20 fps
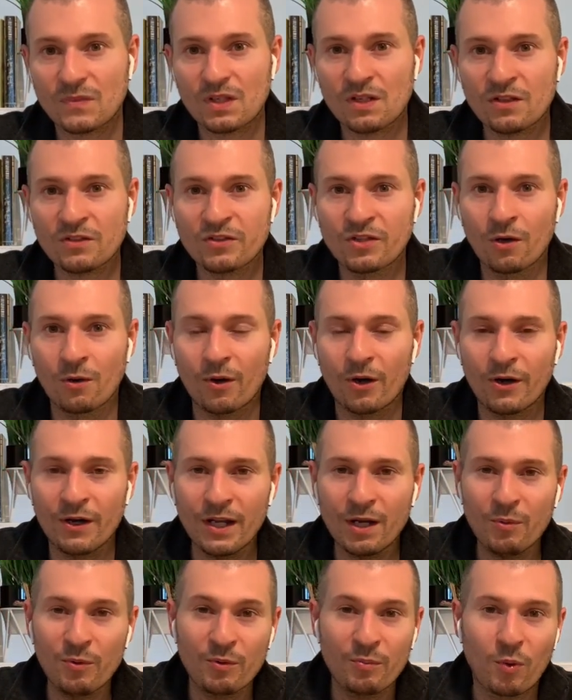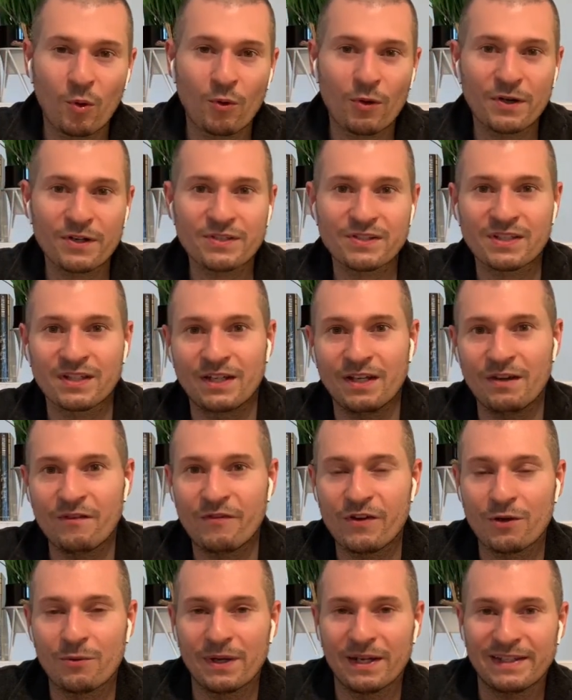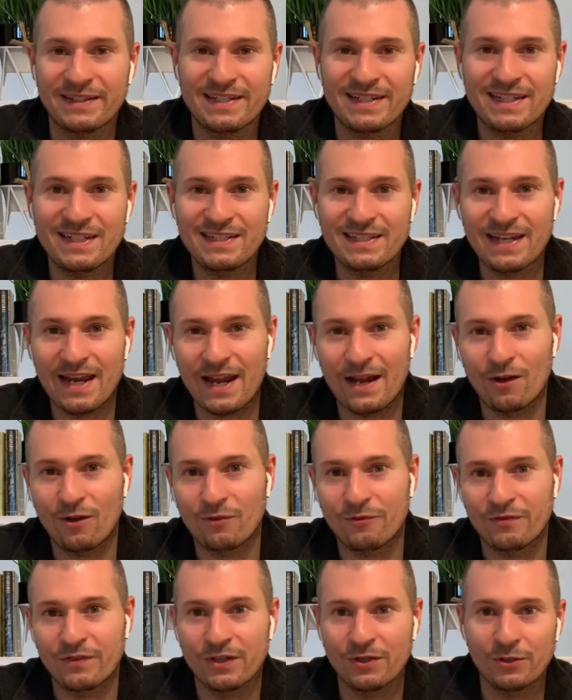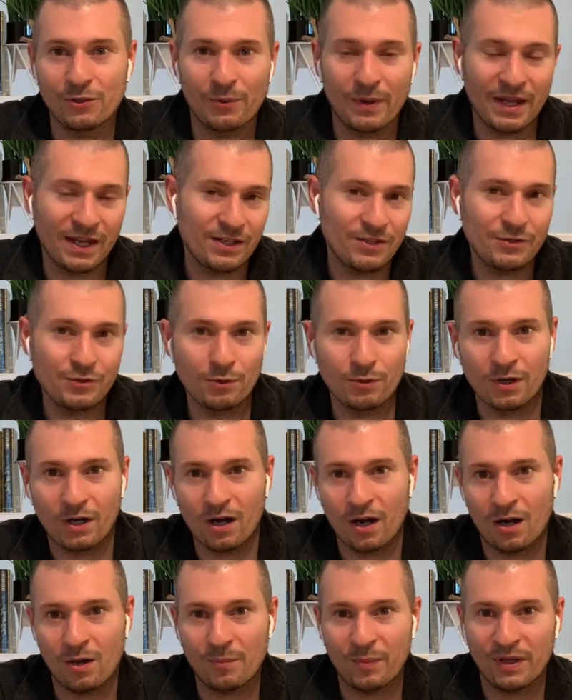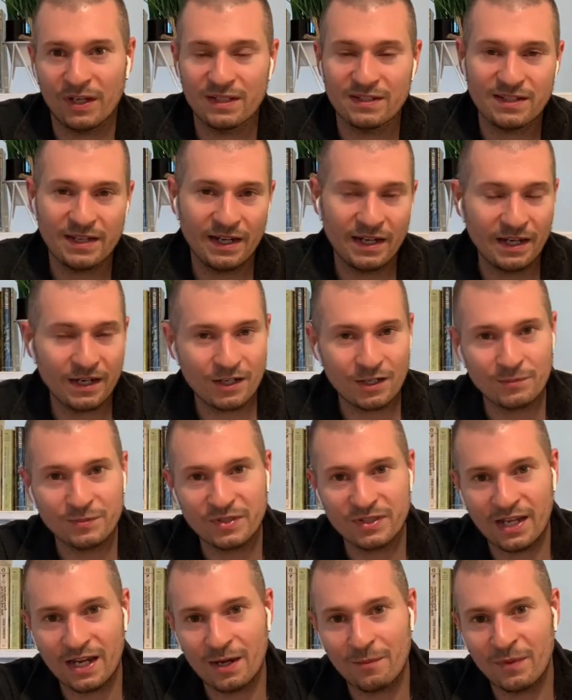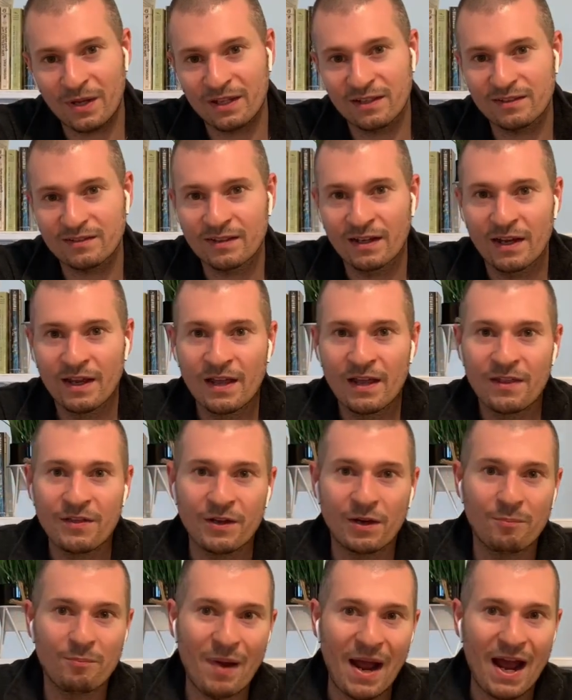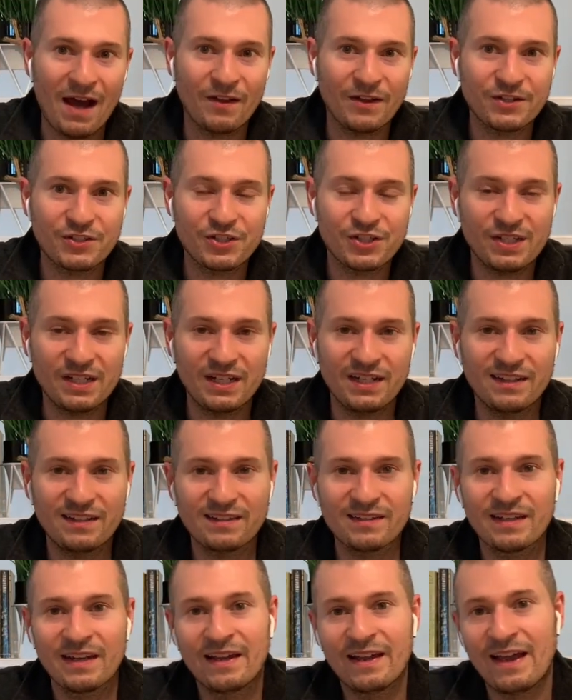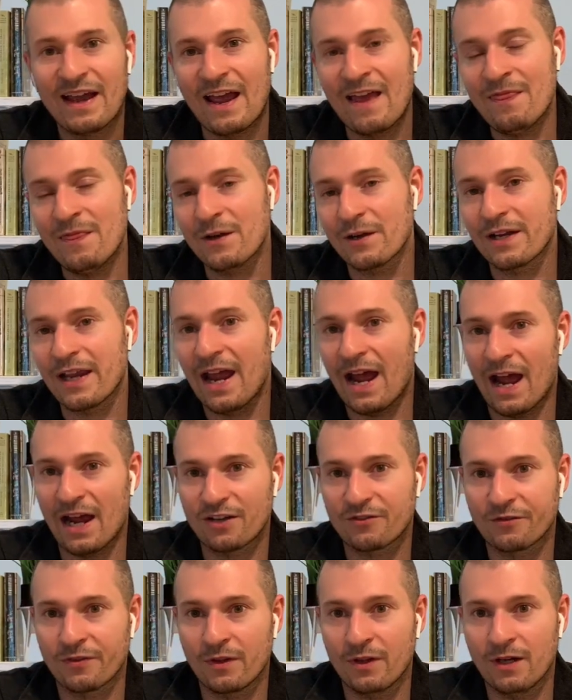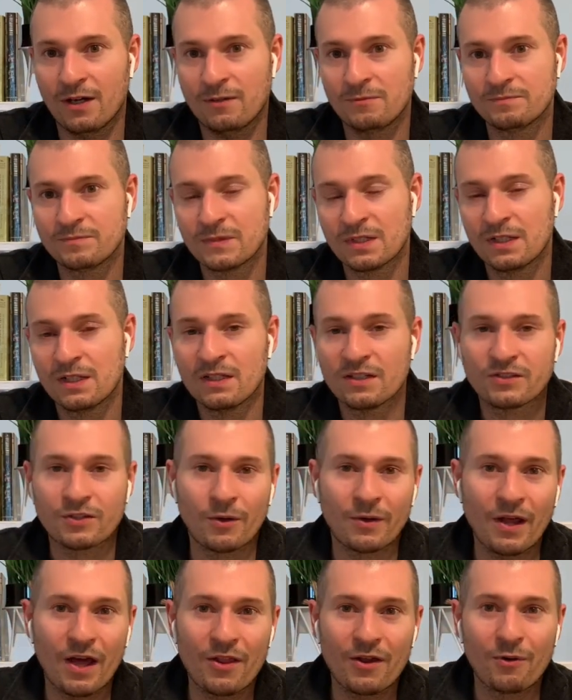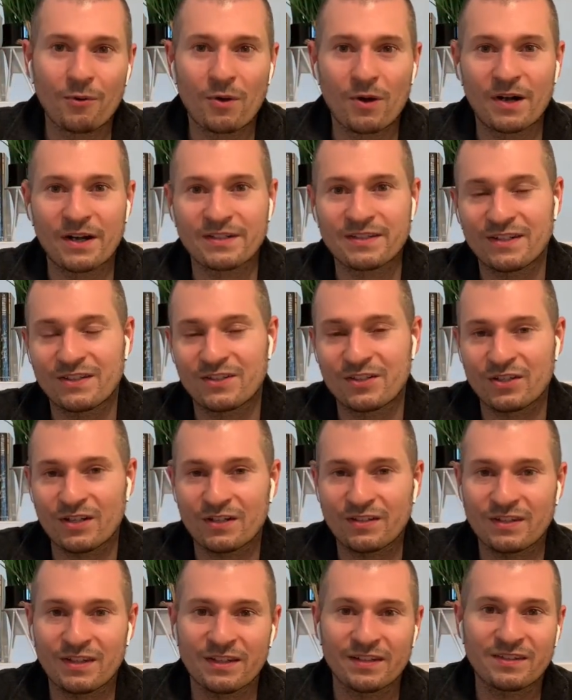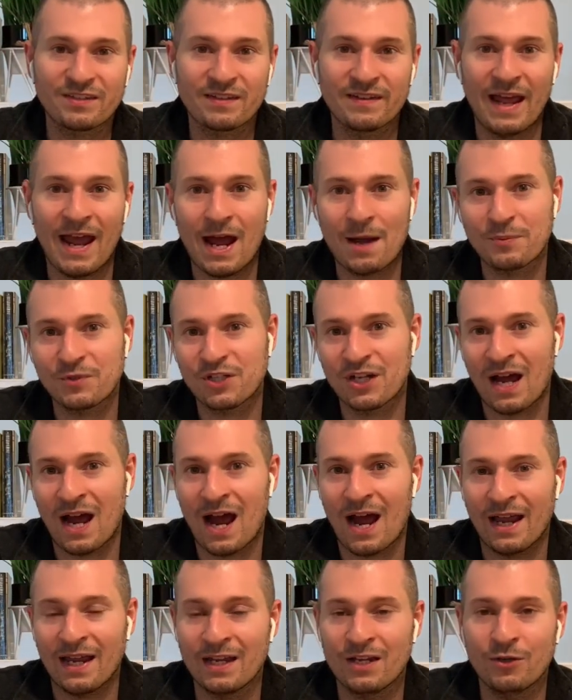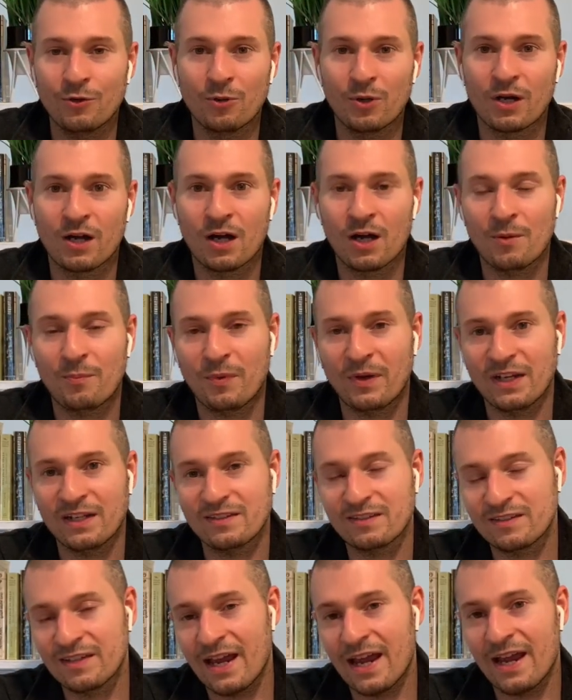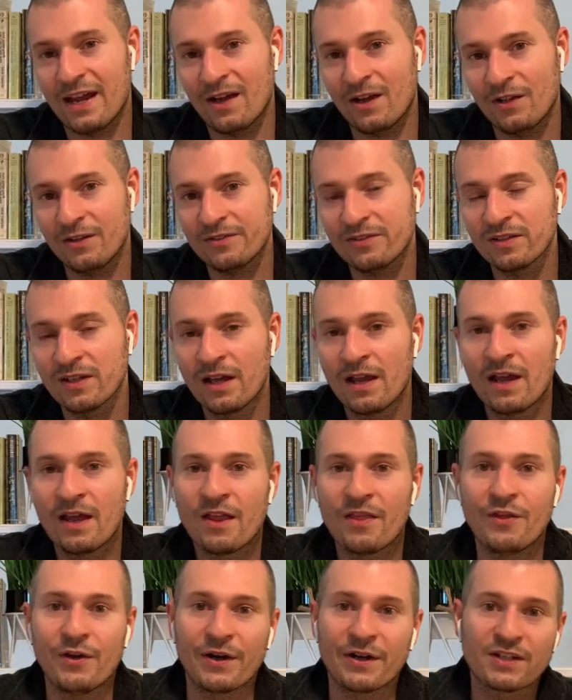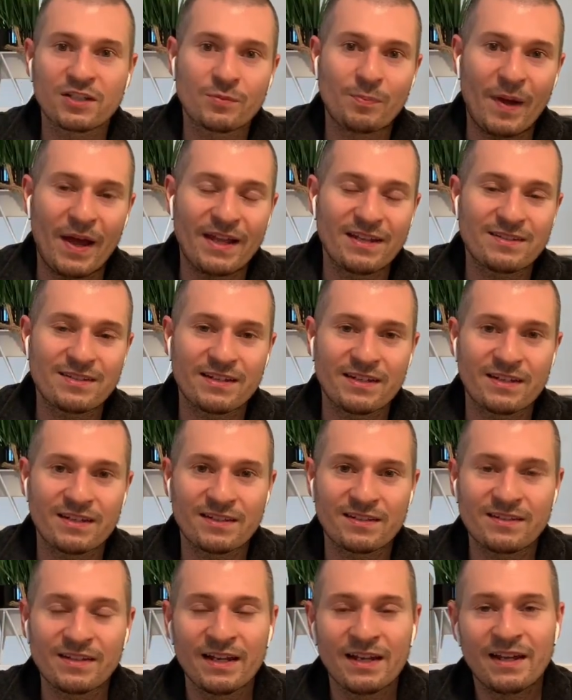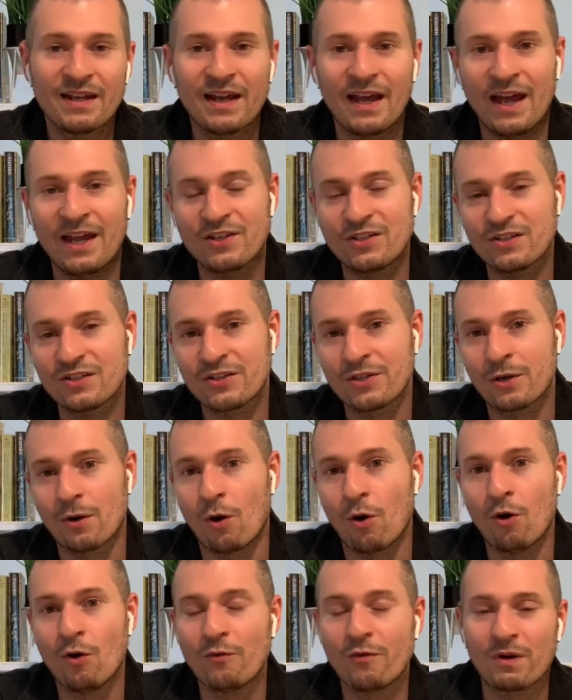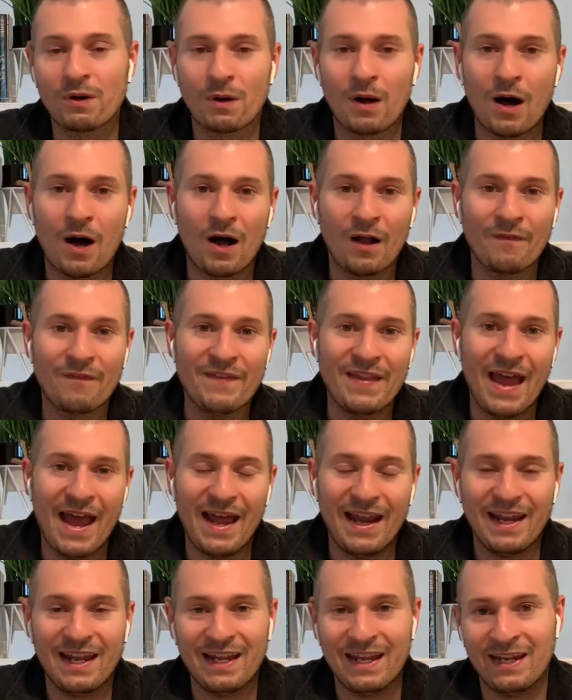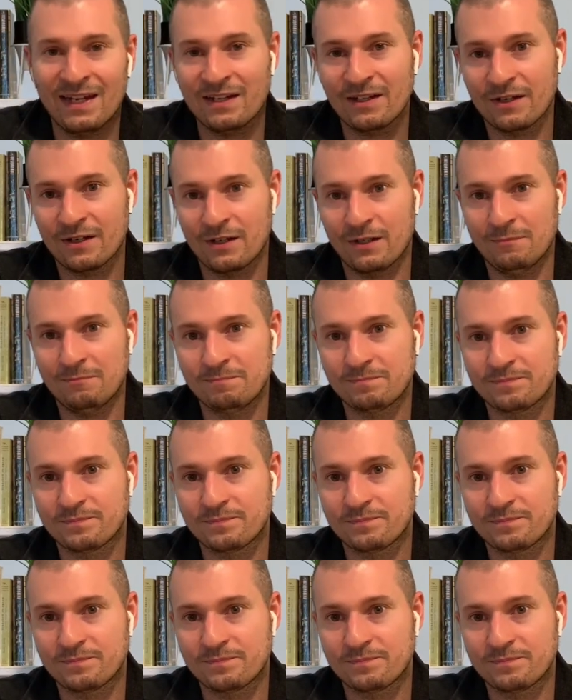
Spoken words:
So earning reports give you a detailed view into a company's income statements, their balance sheets, and their cash flow. So in other words, it's just a snapshot into a company's sales, their expenses, and just their overall net income.